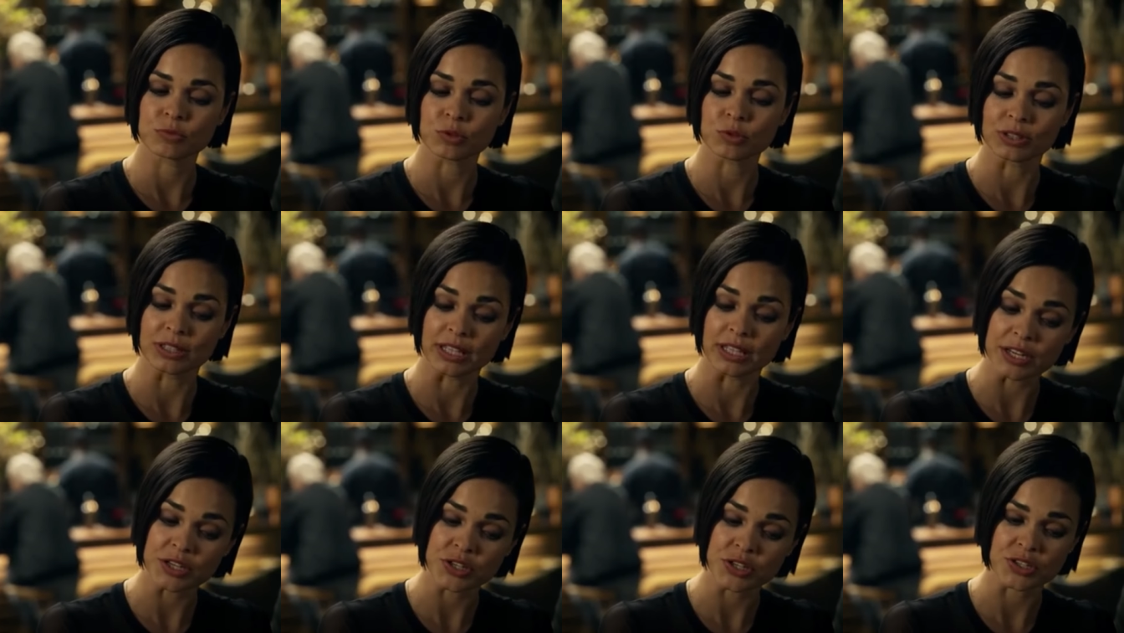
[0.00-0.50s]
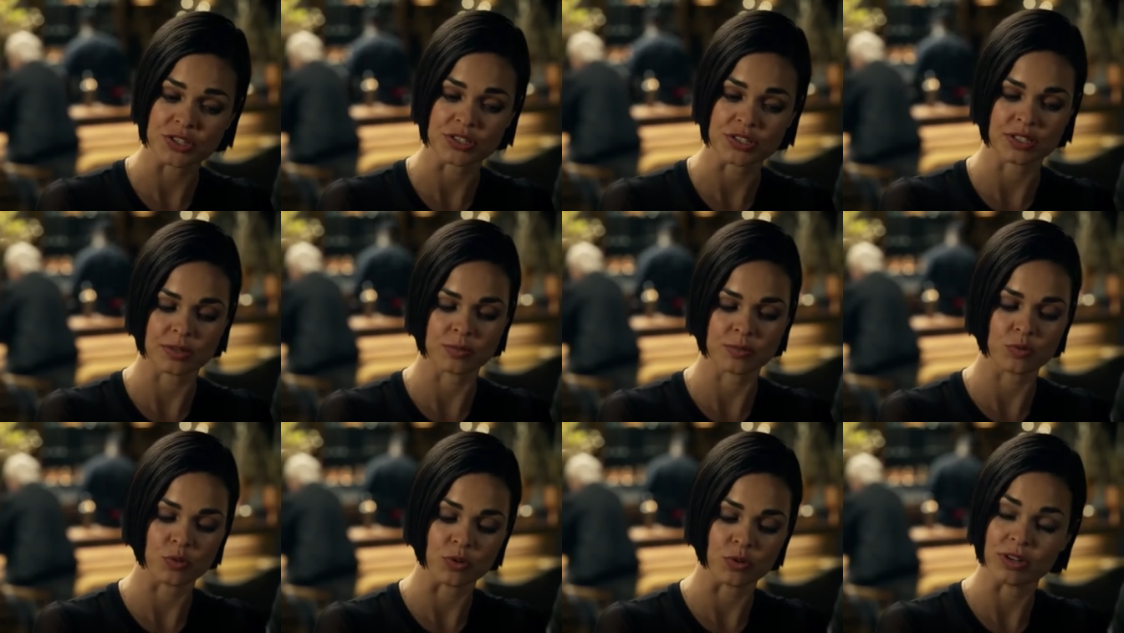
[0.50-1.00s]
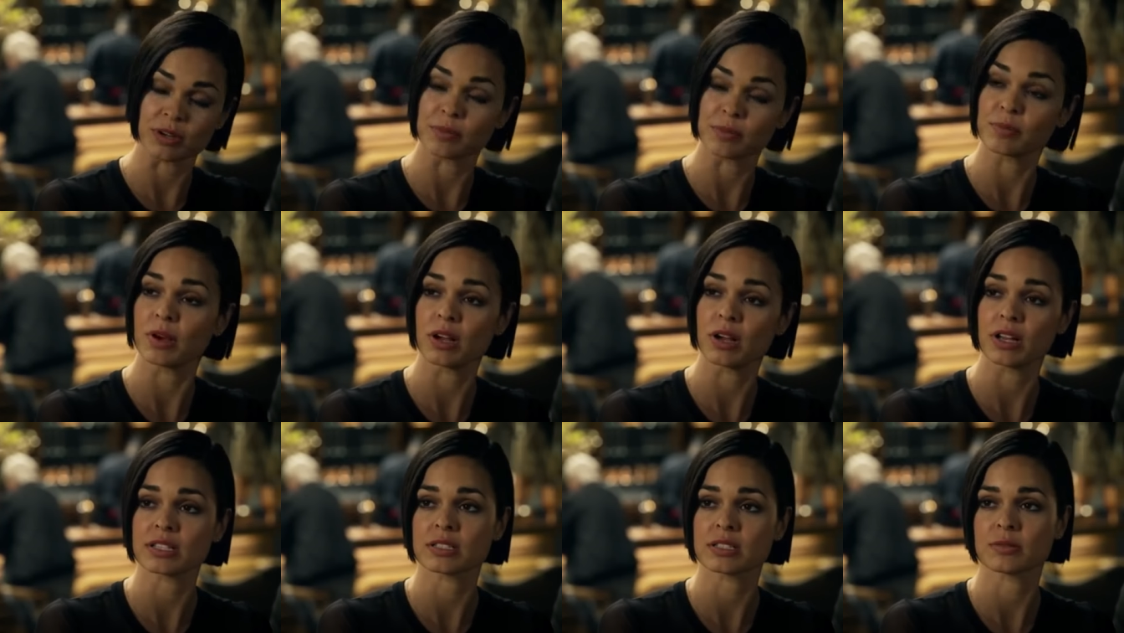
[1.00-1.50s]
relationships weren't
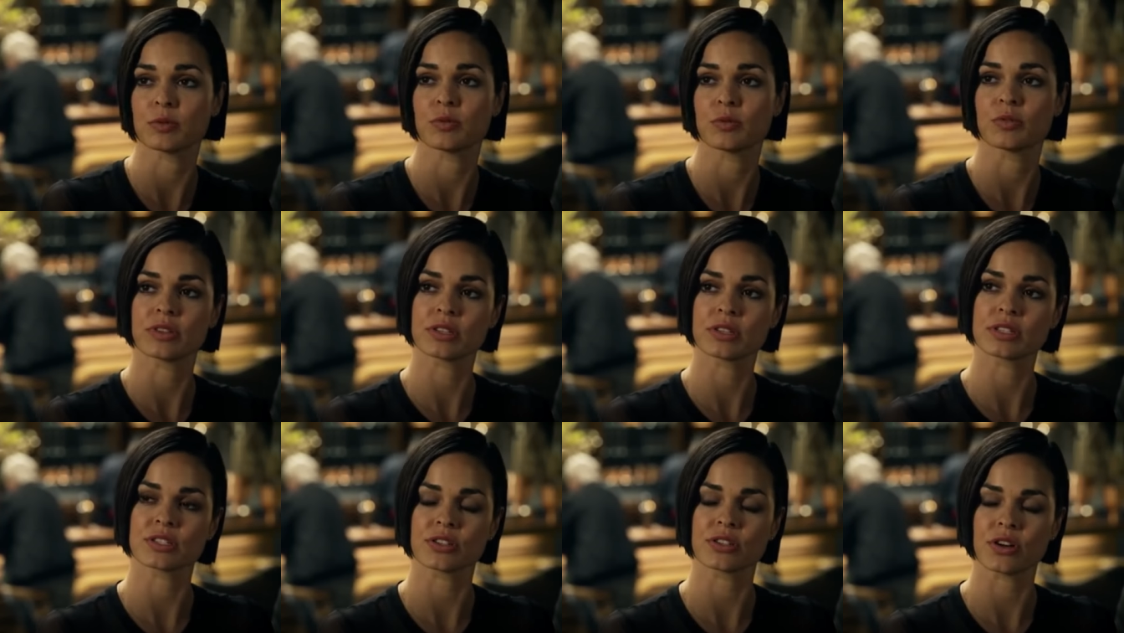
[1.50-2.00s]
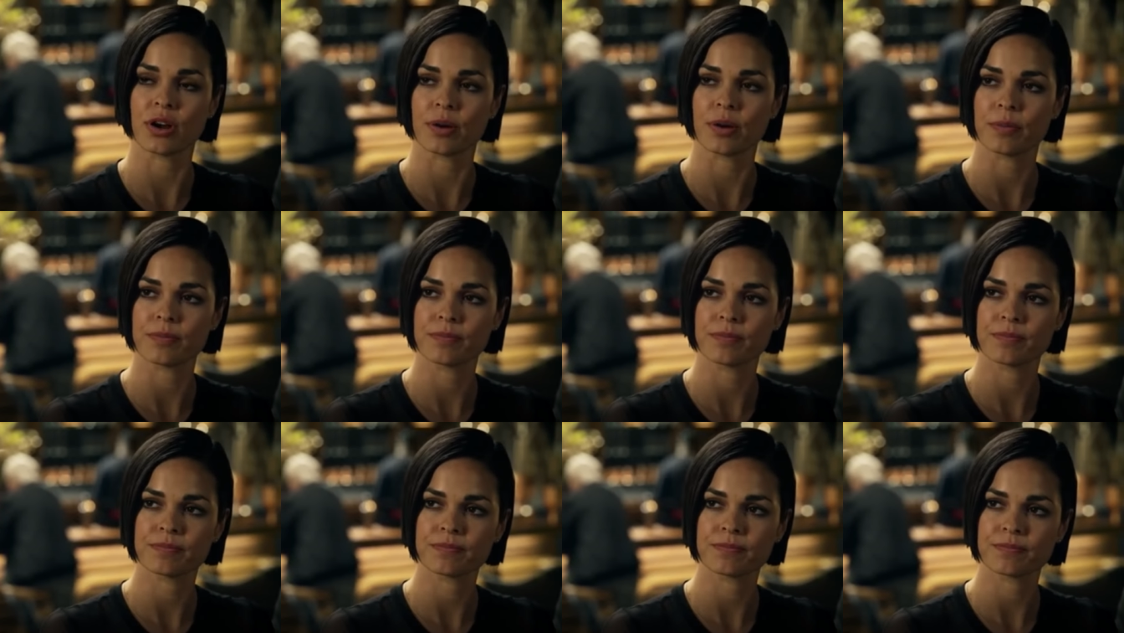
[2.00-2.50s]
impossible with this job.